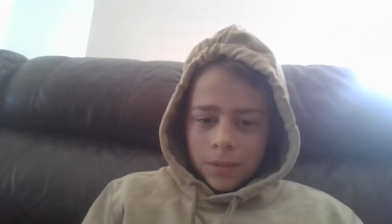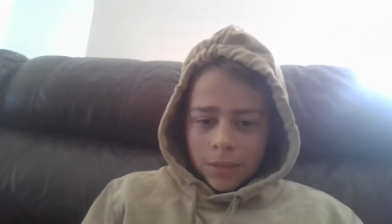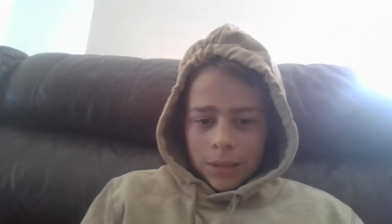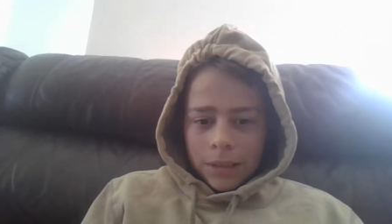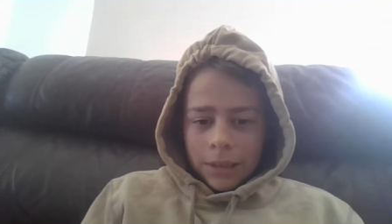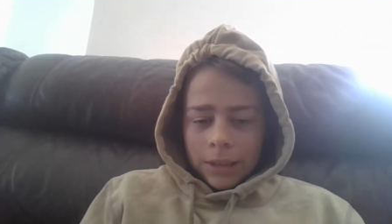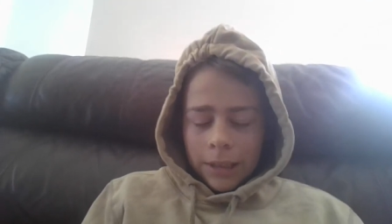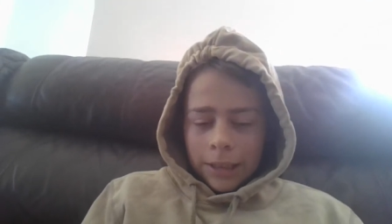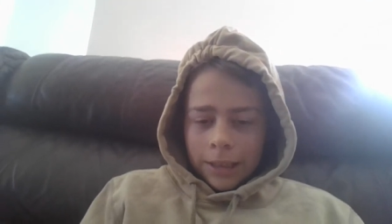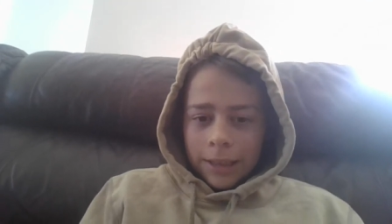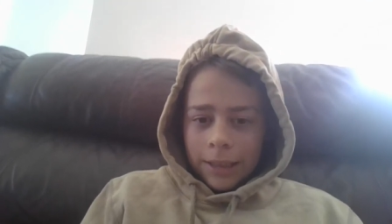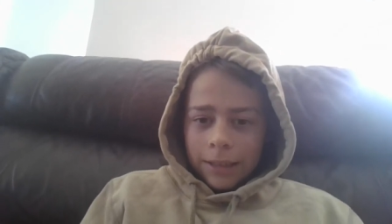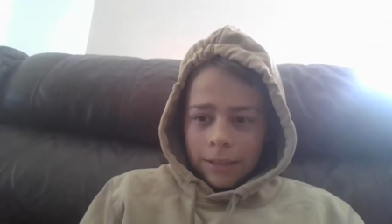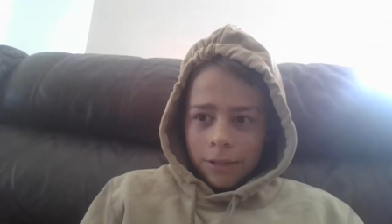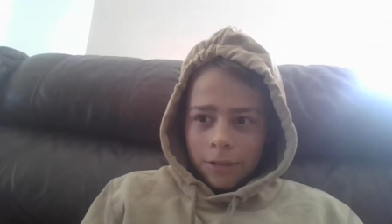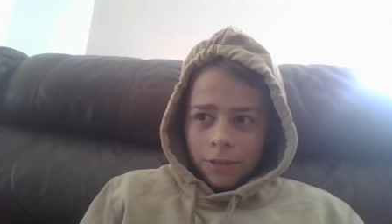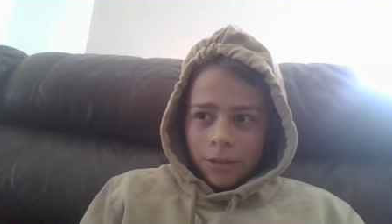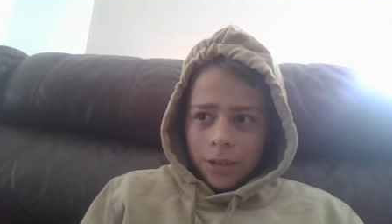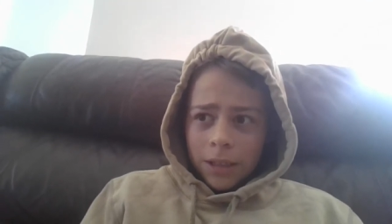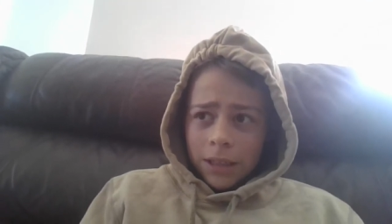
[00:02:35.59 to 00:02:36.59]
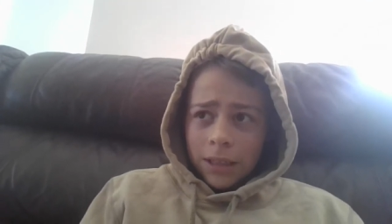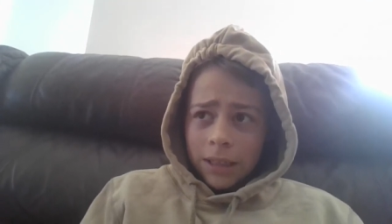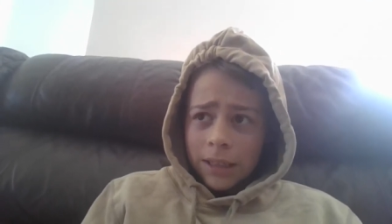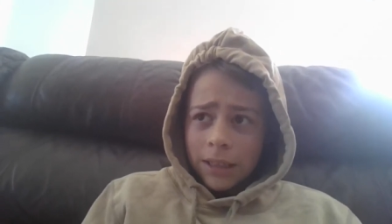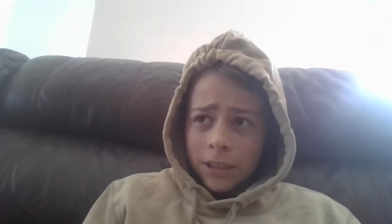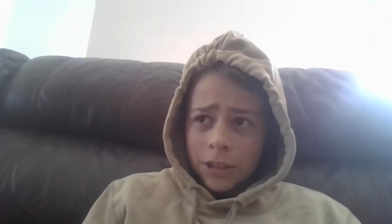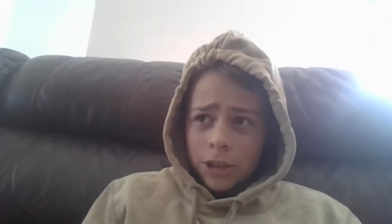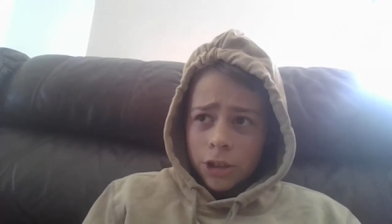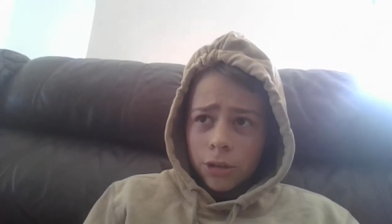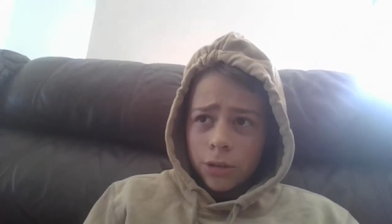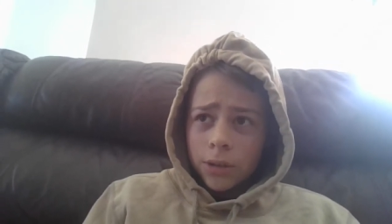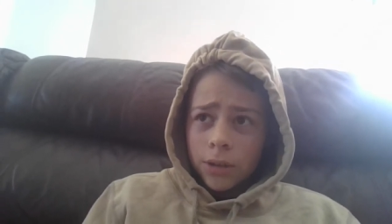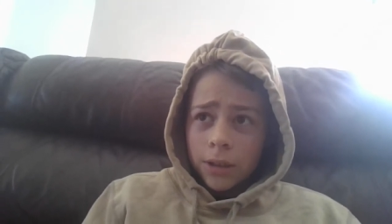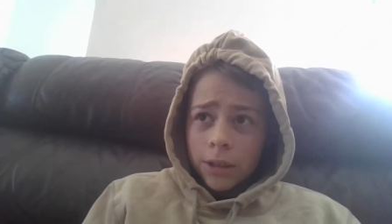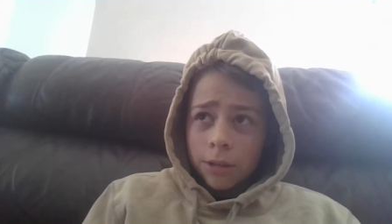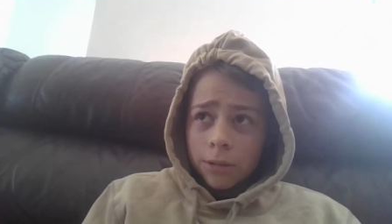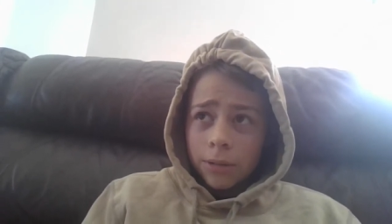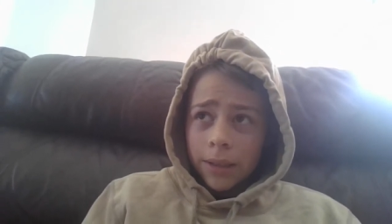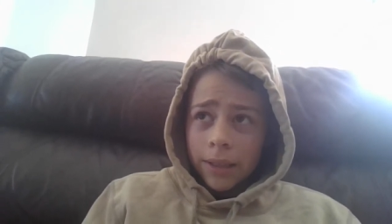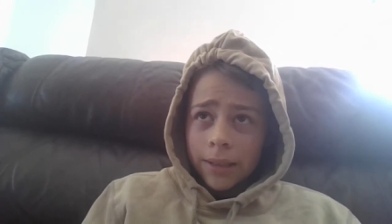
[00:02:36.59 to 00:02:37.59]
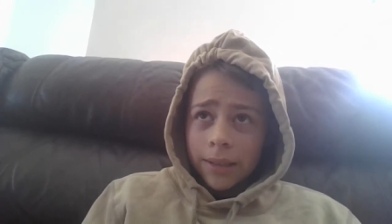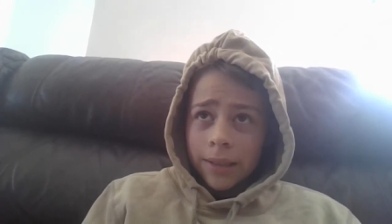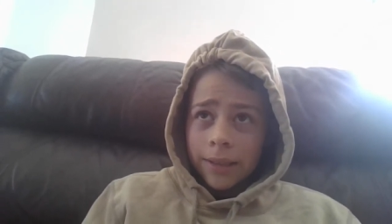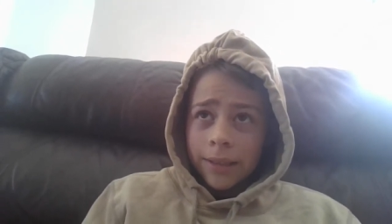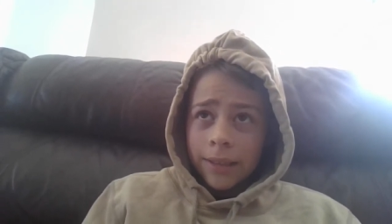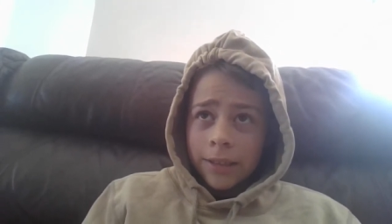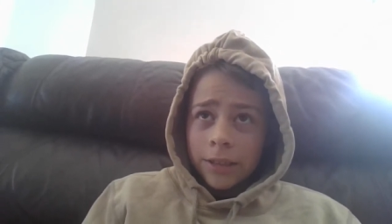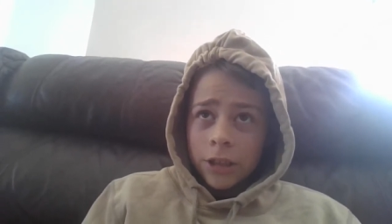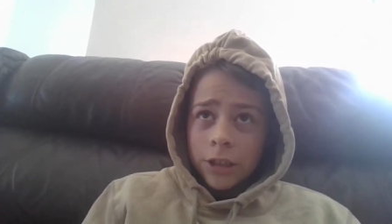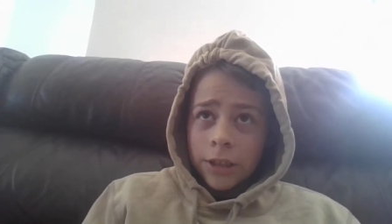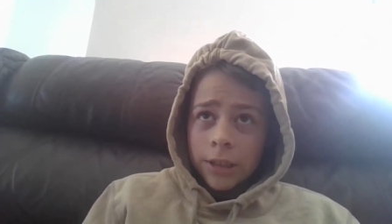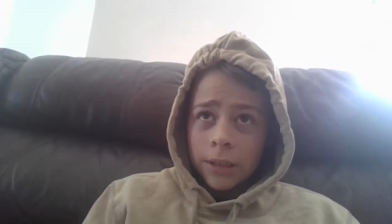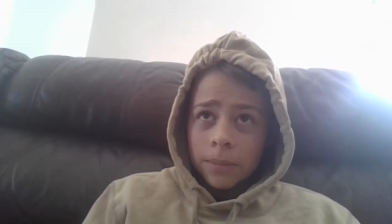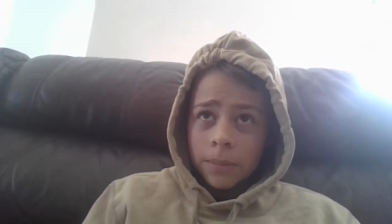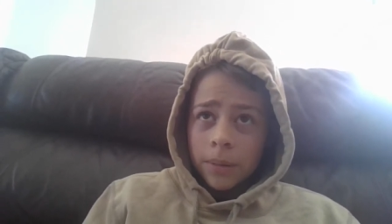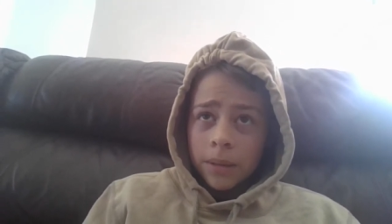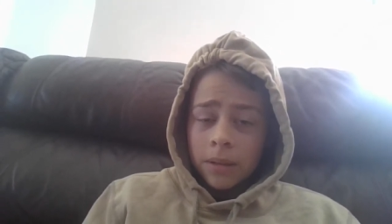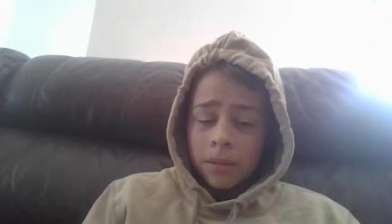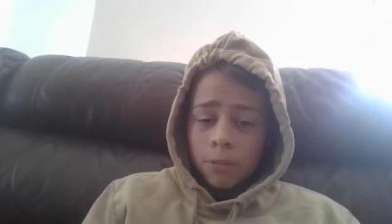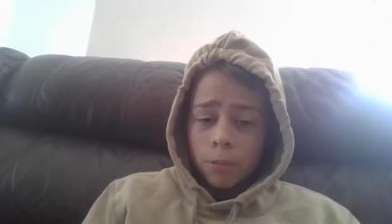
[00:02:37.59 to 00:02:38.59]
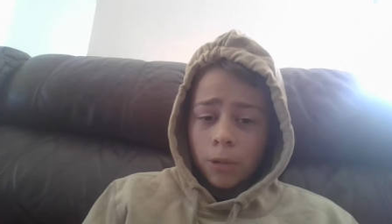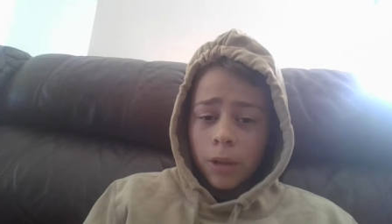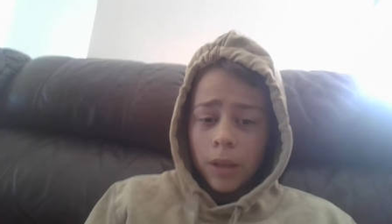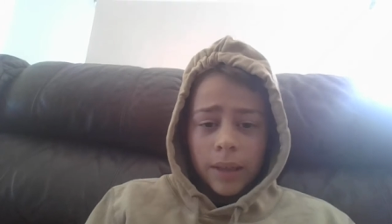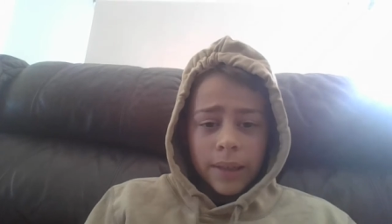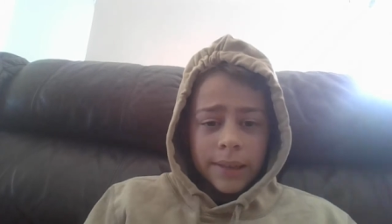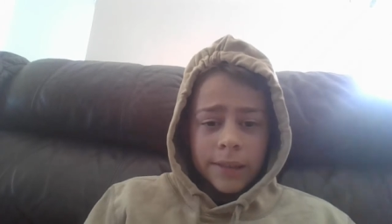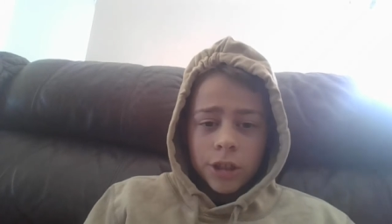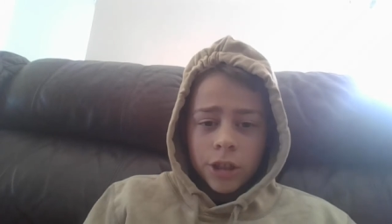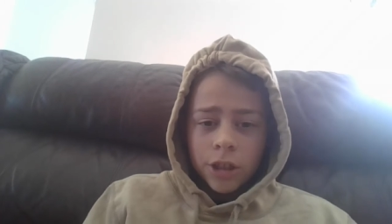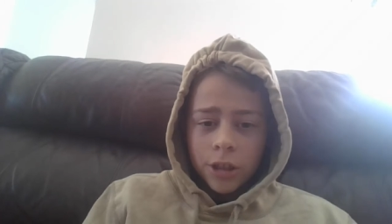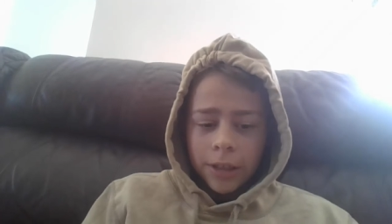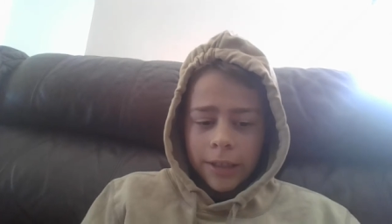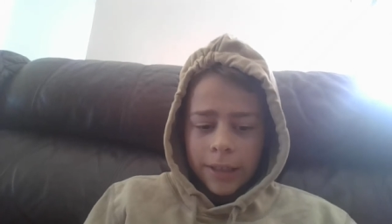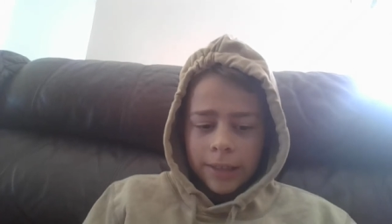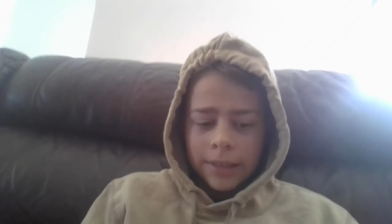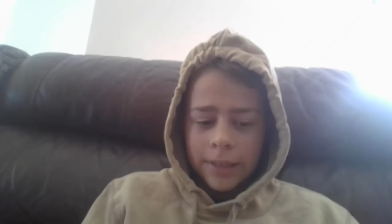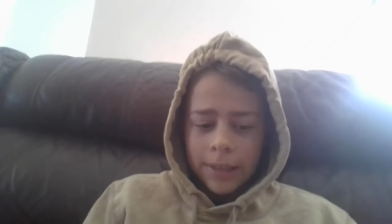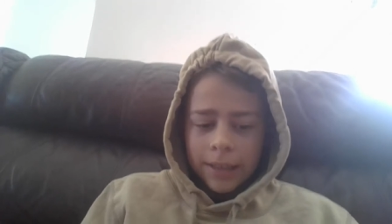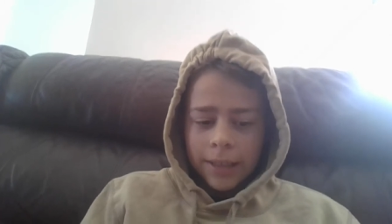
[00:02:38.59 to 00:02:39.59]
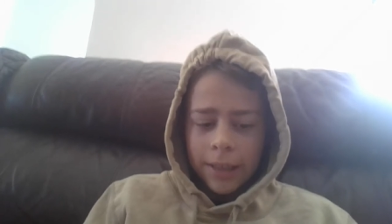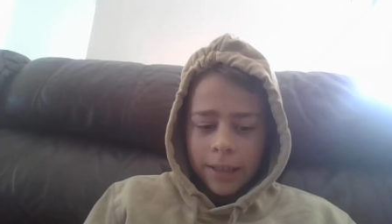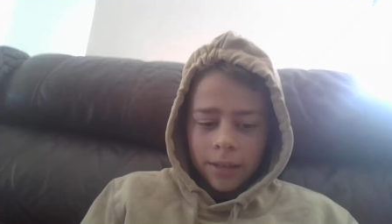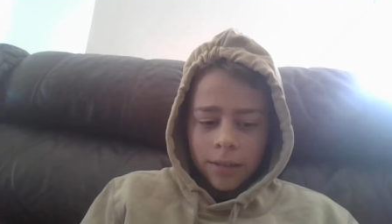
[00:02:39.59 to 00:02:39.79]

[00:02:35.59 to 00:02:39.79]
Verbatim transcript: yeah, look, he should still get there next year, but one injury and he's out.